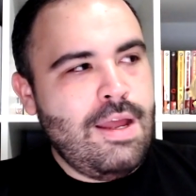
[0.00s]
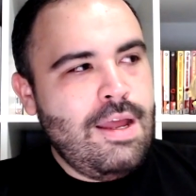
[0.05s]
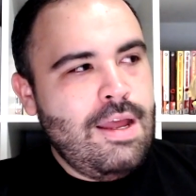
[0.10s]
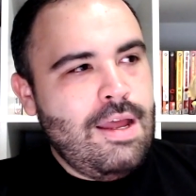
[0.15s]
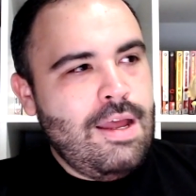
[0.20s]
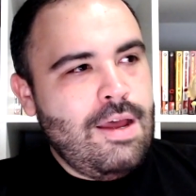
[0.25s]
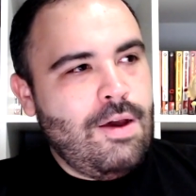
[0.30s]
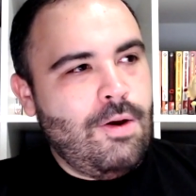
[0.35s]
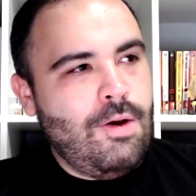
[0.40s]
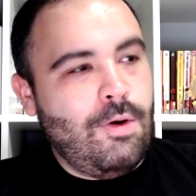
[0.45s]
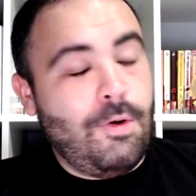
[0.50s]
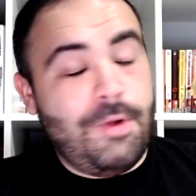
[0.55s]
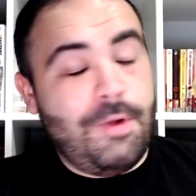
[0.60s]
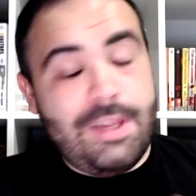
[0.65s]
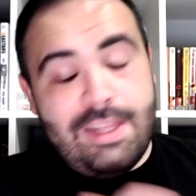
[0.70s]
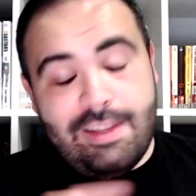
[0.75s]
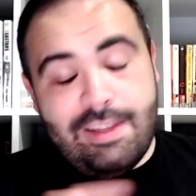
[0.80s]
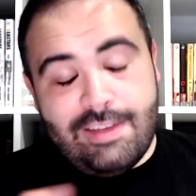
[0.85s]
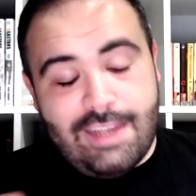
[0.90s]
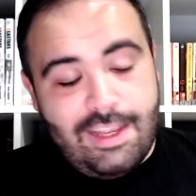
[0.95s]
or in
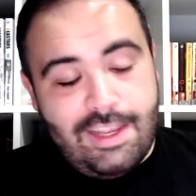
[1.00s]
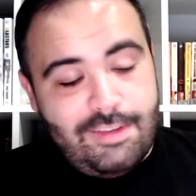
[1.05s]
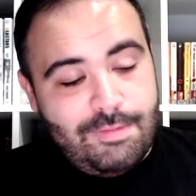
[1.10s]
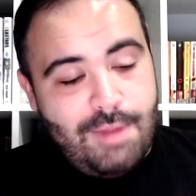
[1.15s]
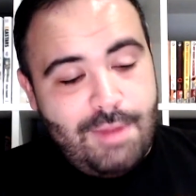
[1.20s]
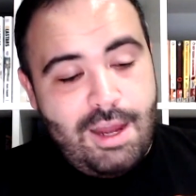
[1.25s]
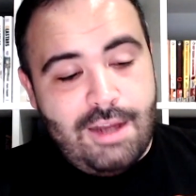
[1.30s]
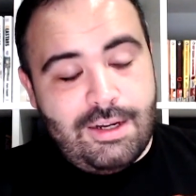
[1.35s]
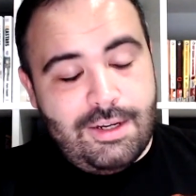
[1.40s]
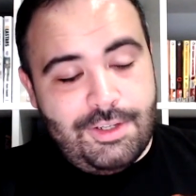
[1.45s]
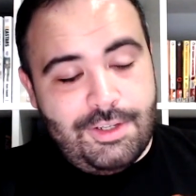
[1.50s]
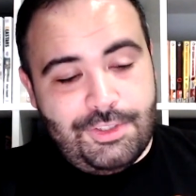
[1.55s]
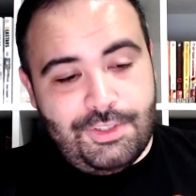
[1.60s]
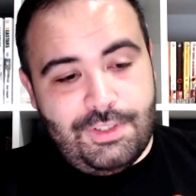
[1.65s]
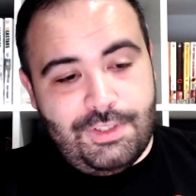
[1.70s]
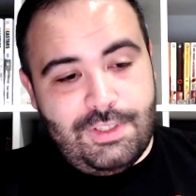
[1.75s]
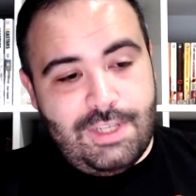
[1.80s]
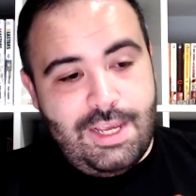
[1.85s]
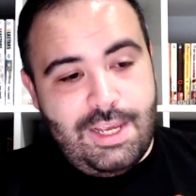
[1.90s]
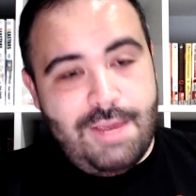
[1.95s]
this case manga I
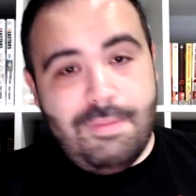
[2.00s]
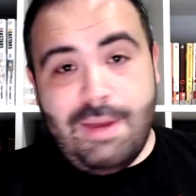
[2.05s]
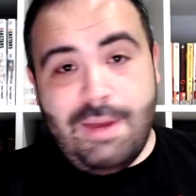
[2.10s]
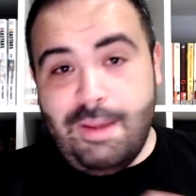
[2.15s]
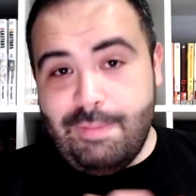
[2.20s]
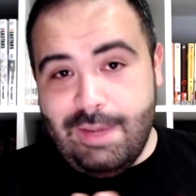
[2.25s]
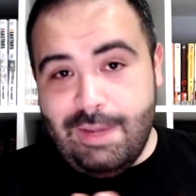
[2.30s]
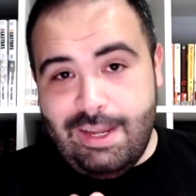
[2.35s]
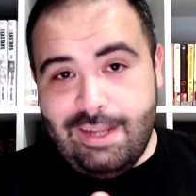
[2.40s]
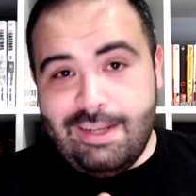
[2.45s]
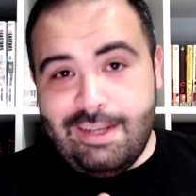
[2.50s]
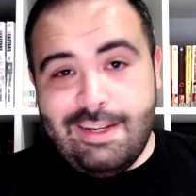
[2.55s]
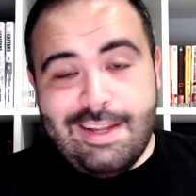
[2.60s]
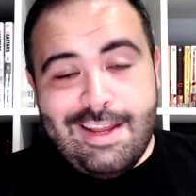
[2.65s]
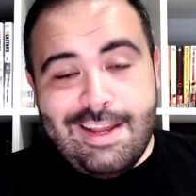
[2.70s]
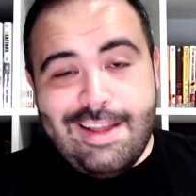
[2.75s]
should say, my bad,